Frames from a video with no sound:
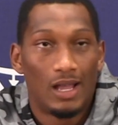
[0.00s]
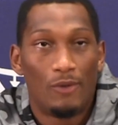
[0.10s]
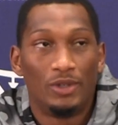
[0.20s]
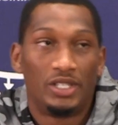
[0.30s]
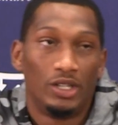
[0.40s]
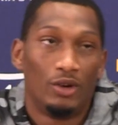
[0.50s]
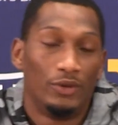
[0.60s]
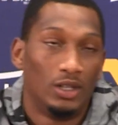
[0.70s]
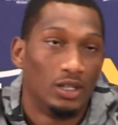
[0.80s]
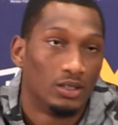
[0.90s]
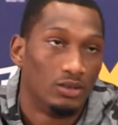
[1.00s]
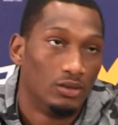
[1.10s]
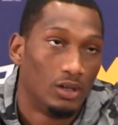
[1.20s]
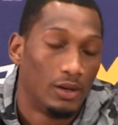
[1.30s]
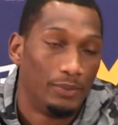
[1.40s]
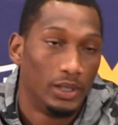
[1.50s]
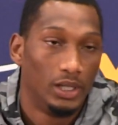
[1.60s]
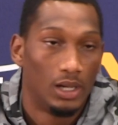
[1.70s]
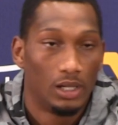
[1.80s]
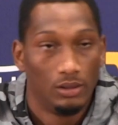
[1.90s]
I wouldn't say overlooked. You
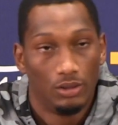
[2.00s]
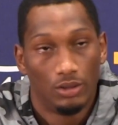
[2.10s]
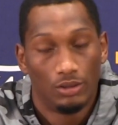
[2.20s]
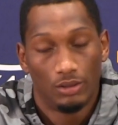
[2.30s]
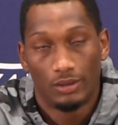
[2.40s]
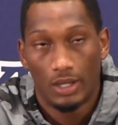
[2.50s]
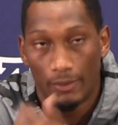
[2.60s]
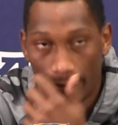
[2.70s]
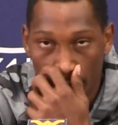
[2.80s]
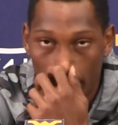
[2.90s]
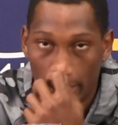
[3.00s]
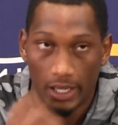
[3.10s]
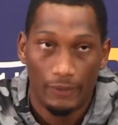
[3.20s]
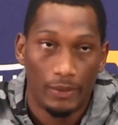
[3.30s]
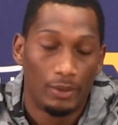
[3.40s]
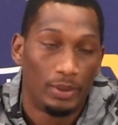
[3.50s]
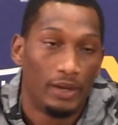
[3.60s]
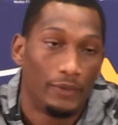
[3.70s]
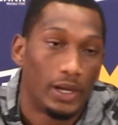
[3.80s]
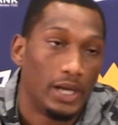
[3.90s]
know, coming from where I came from and
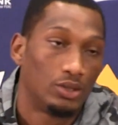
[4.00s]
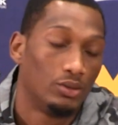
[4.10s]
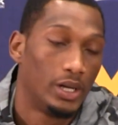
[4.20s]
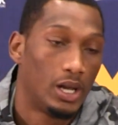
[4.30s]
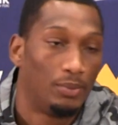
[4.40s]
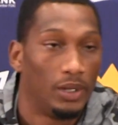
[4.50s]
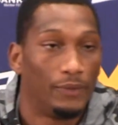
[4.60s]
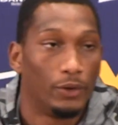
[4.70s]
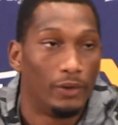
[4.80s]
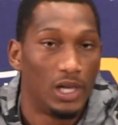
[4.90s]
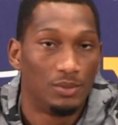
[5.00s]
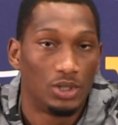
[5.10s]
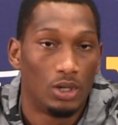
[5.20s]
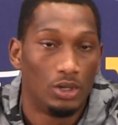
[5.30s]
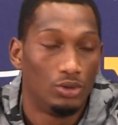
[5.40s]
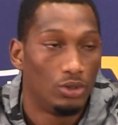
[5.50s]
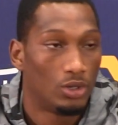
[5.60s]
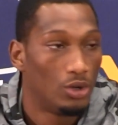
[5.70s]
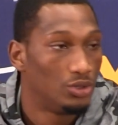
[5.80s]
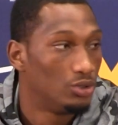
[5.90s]
playing for the high school that I played for, Erasmus Hall, you know, the
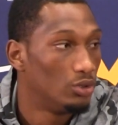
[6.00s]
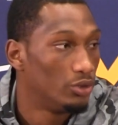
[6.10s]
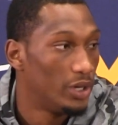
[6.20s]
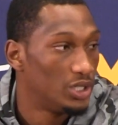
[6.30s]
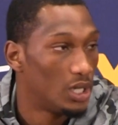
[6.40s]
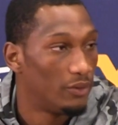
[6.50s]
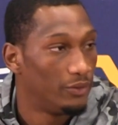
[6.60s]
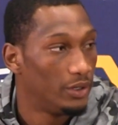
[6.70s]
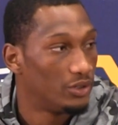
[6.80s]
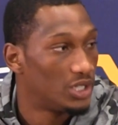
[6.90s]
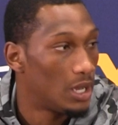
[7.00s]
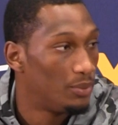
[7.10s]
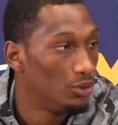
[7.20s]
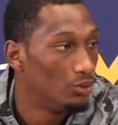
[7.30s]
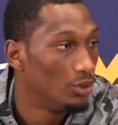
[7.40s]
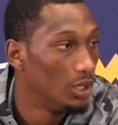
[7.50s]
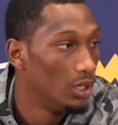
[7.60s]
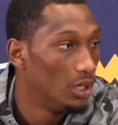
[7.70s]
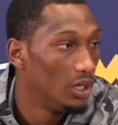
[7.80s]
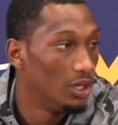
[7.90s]
coaches do a great job of their shopping you
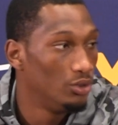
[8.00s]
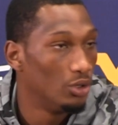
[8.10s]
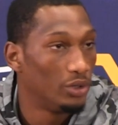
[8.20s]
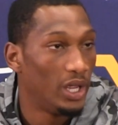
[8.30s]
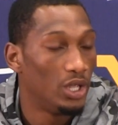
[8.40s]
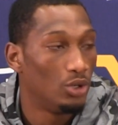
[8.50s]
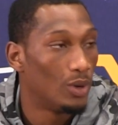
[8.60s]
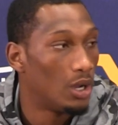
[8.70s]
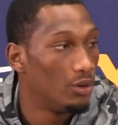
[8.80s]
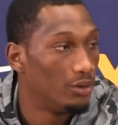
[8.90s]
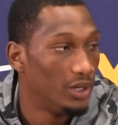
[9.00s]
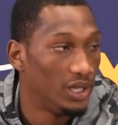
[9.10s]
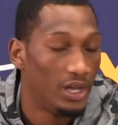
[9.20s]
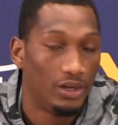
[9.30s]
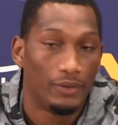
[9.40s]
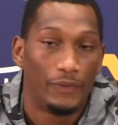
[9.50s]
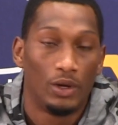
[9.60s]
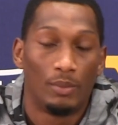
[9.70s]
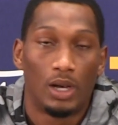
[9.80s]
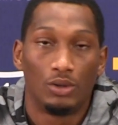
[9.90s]
and, you know, getting you out and getting your
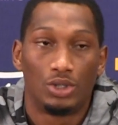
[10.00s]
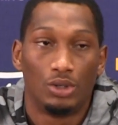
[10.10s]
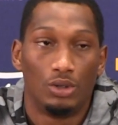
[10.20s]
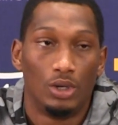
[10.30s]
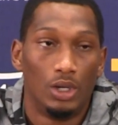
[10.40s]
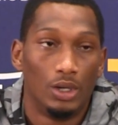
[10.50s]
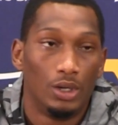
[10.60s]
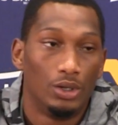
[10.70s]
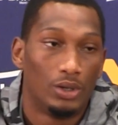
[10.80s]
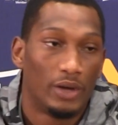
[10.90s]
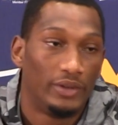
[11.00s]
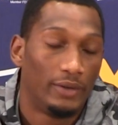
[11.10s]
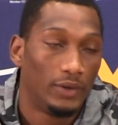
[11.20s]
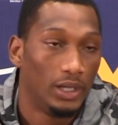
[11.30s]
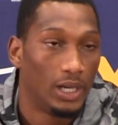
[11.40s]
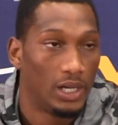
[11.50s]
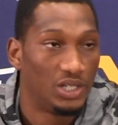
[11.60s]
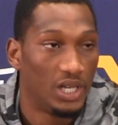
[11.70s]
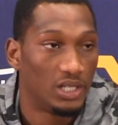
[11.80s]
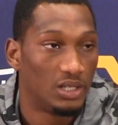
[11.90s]
film out. So, you know, I've definitely got a
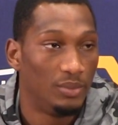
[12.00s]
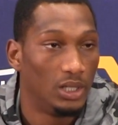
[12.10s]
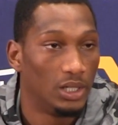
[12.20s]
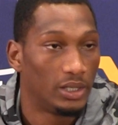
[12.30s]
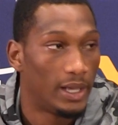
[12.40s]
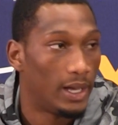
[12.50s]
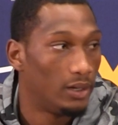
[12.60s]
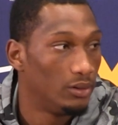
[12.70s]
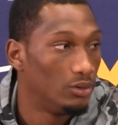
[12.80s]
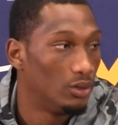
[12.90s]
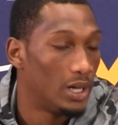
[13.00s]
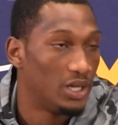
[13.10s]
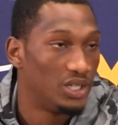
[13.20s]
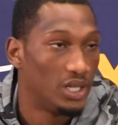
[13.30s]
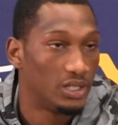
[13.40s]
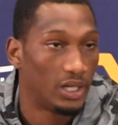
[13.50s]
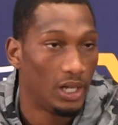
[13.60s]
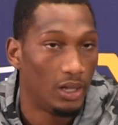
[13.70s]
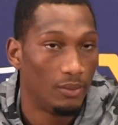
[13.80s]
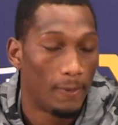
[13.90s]
chance to be looked at, you know, got a chance to
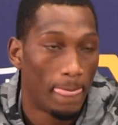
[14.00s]
camp.